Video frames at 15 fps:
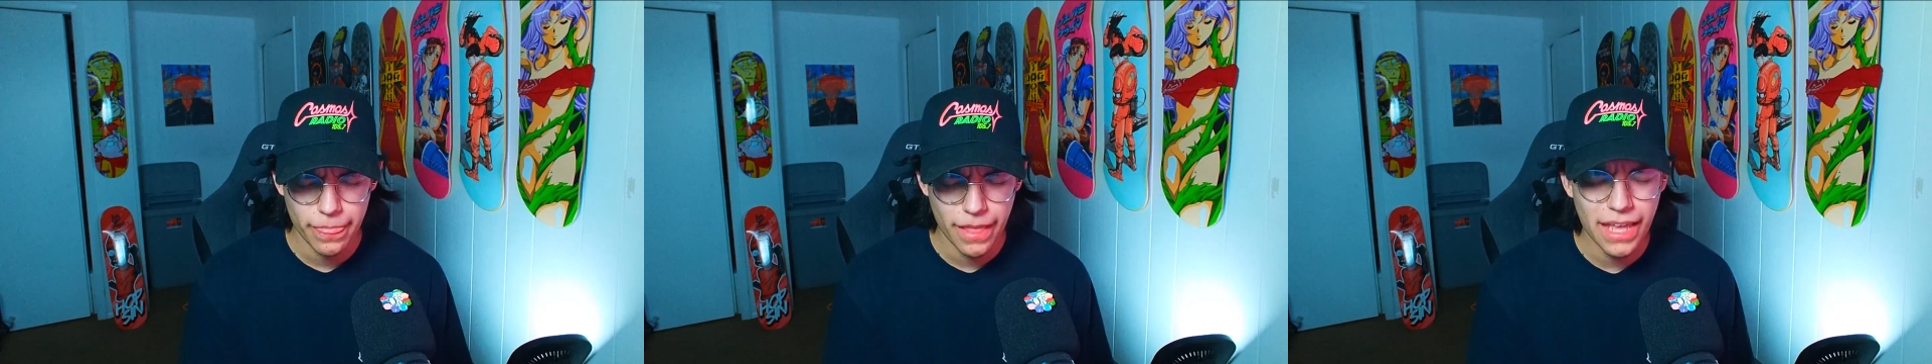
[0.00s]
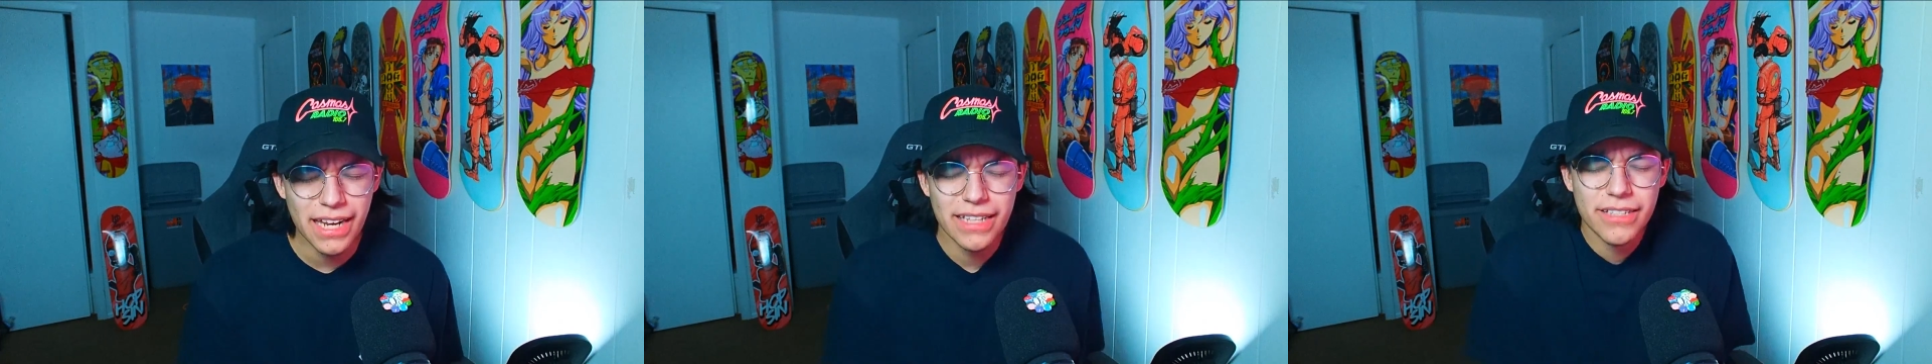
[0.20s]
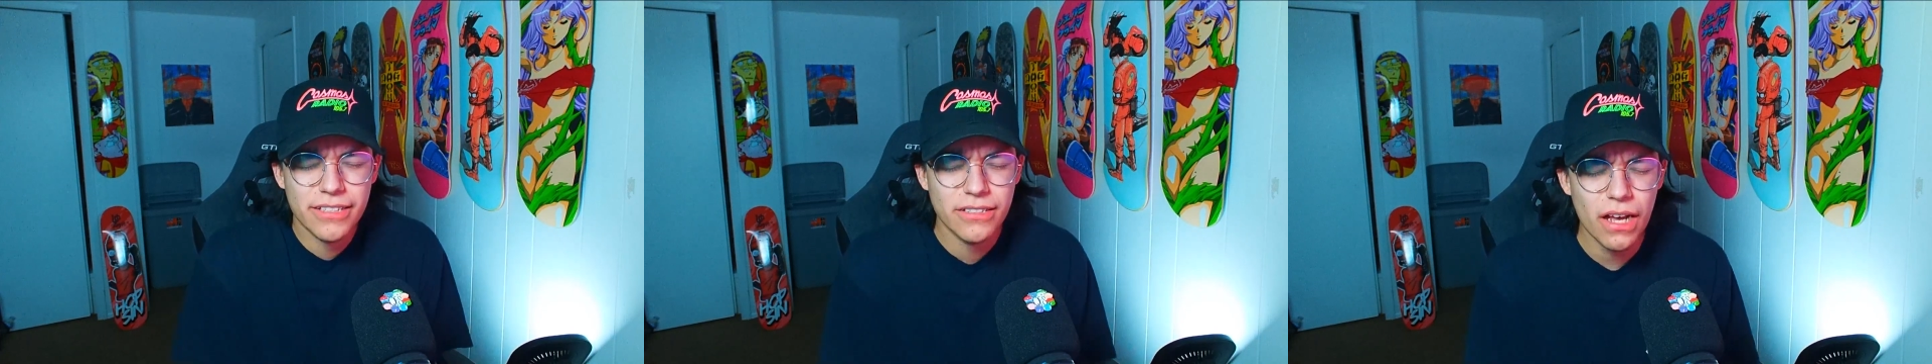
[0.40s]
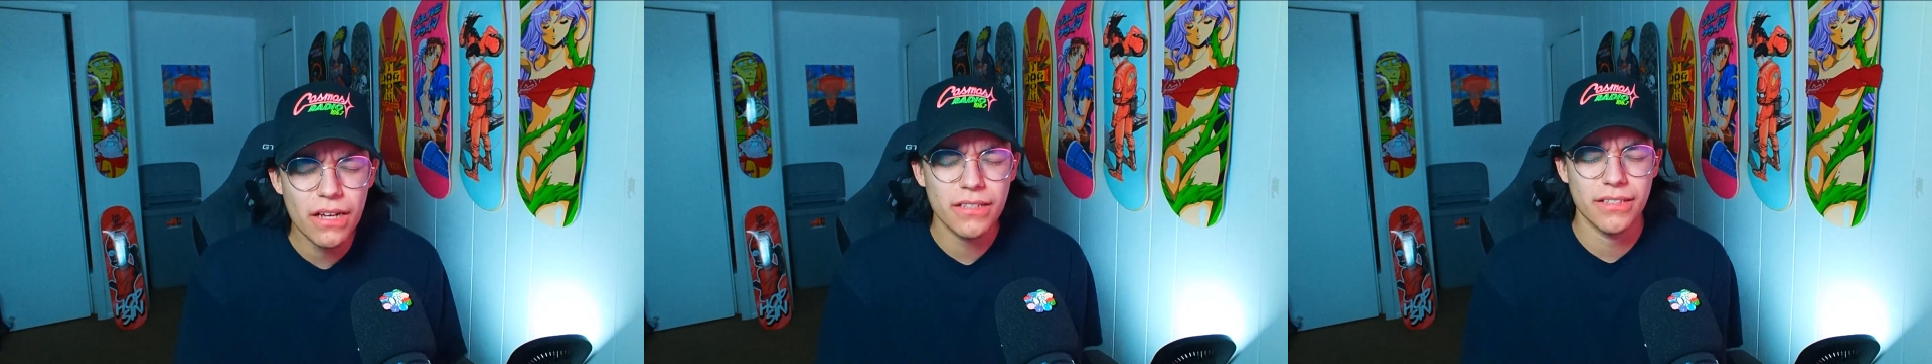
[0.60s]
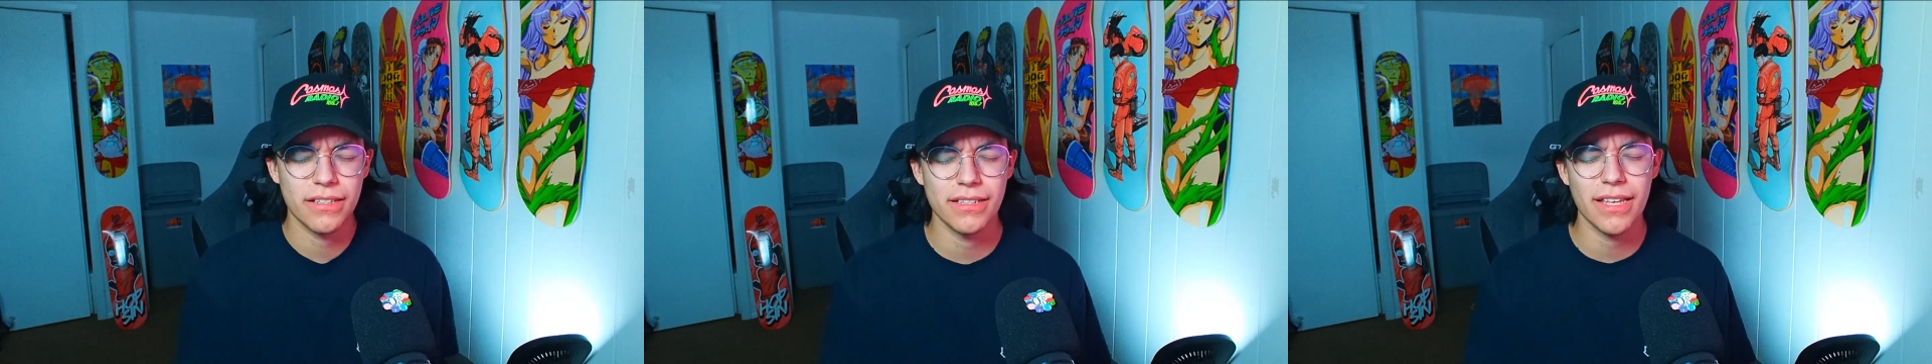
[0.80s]
And it
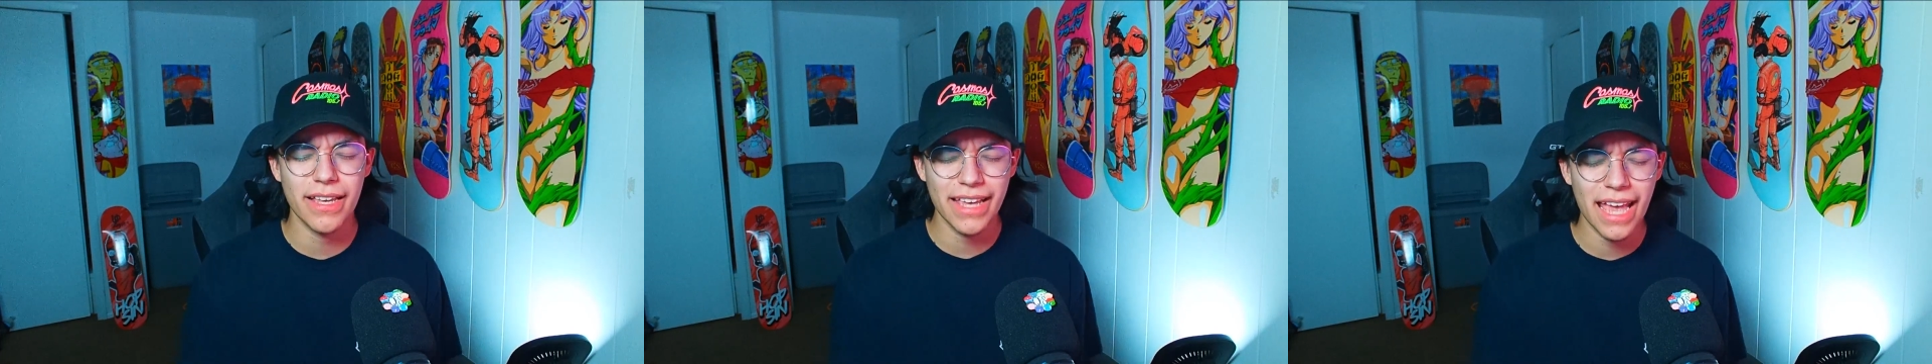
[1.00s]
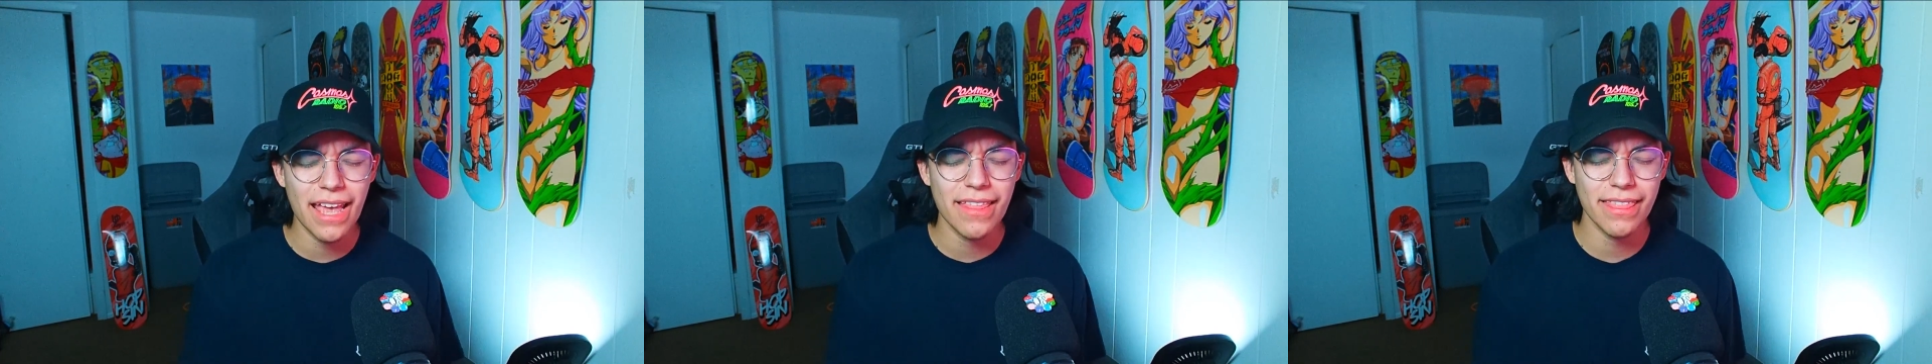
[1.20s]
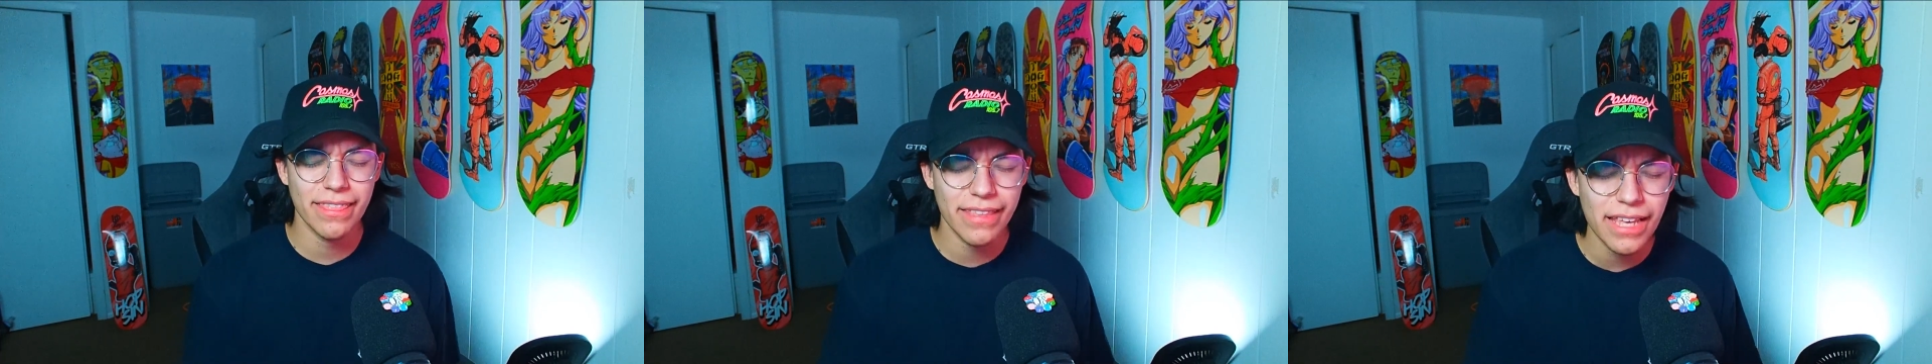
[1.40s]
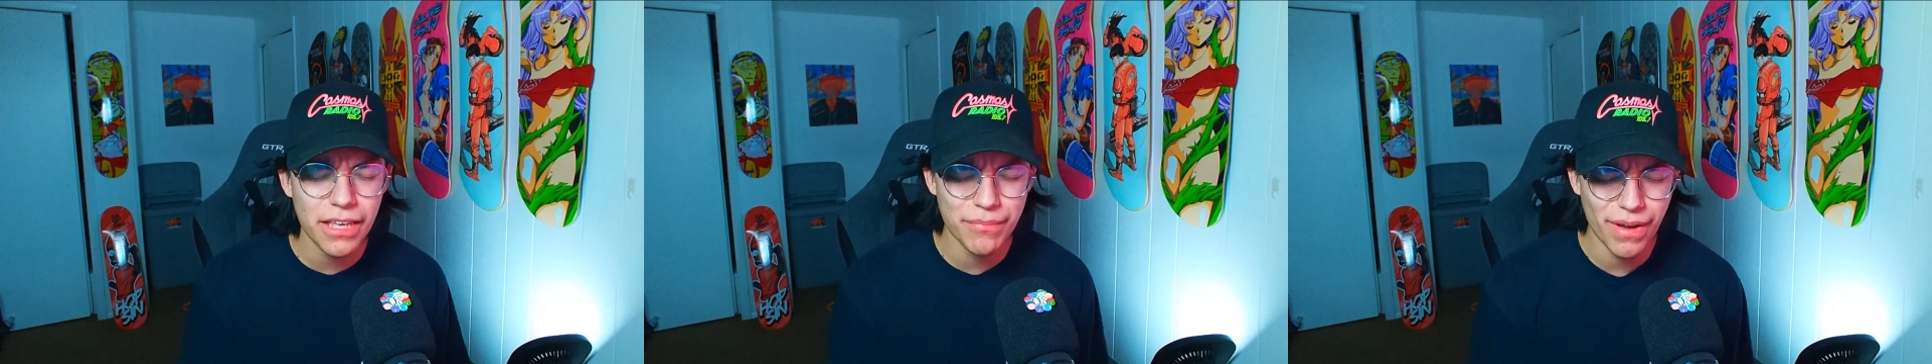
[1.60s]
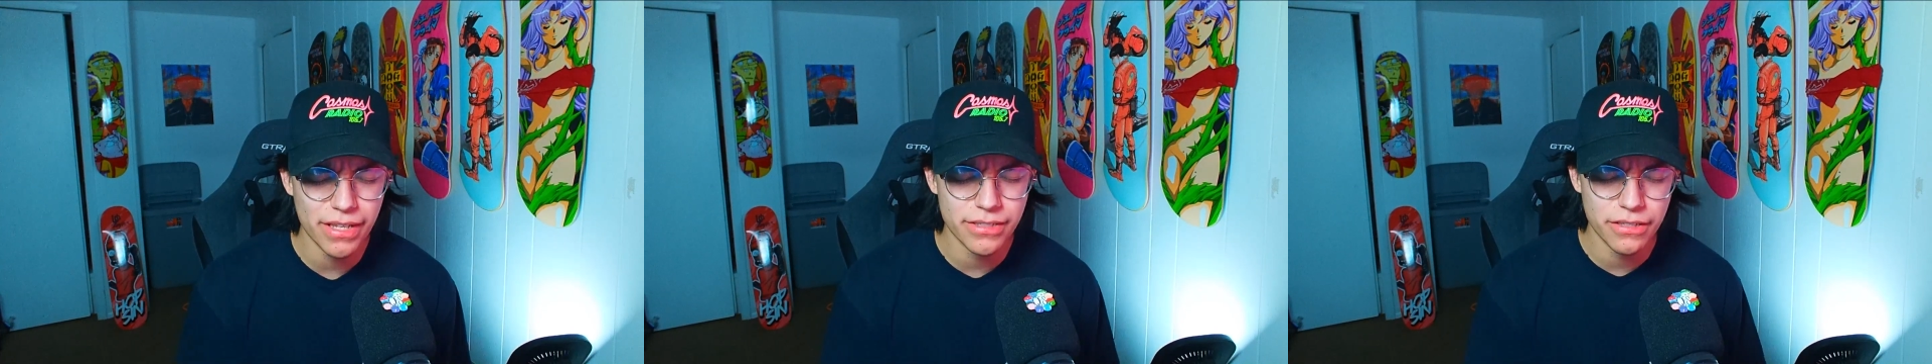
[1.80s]
sucks because I can't
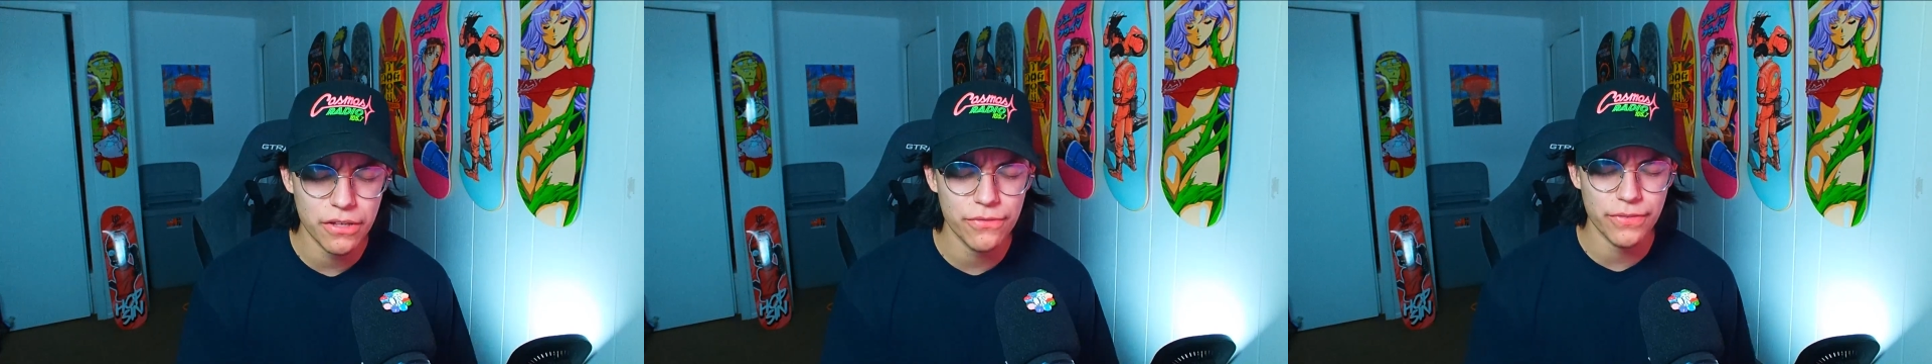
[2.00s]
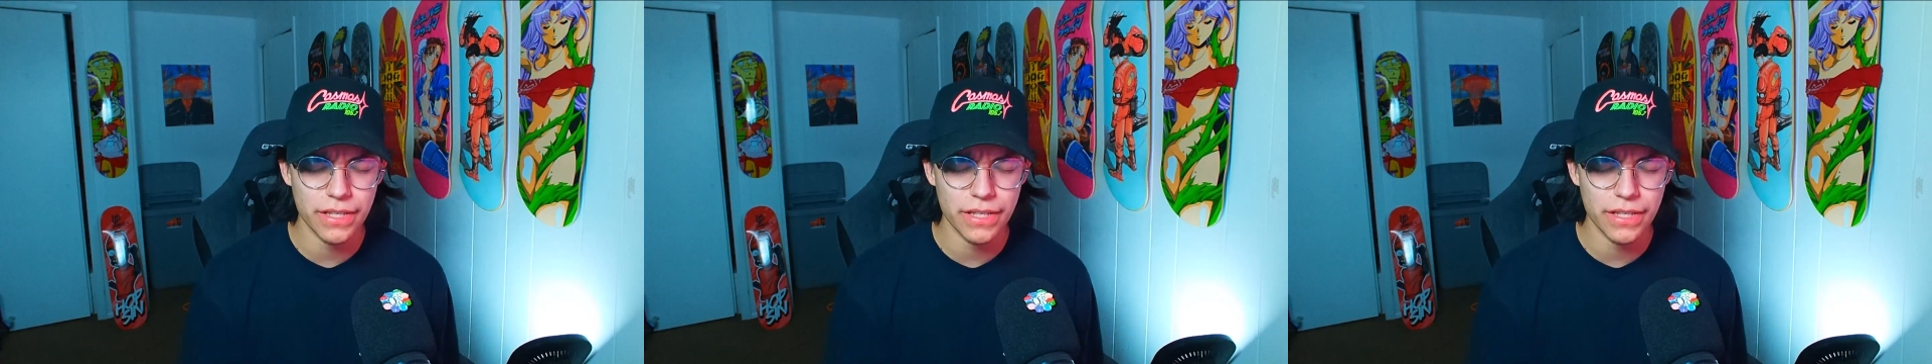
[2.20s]
think myself